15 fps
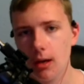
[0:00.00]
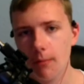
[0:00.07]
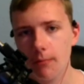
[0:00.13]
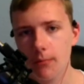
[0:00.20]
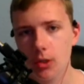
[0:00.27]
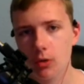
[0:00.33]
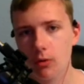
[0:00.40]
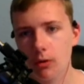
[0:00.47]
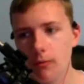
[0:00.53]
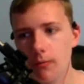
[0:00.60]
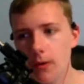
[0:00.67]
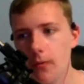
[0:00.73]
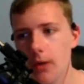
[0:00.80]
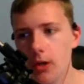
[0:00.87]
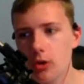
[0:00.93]
sort of
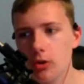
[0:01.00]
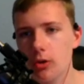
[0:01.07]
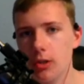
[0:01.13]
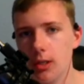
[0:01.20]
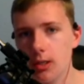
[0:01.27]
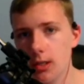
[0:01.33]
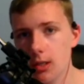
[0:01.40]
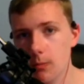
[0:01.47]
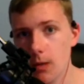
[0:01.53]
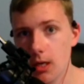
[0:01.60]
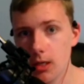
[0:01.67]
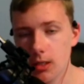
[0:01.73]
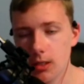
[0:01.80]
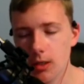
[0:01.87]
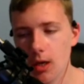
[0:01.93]
adventures into
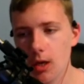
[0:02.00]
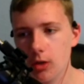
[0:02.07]
space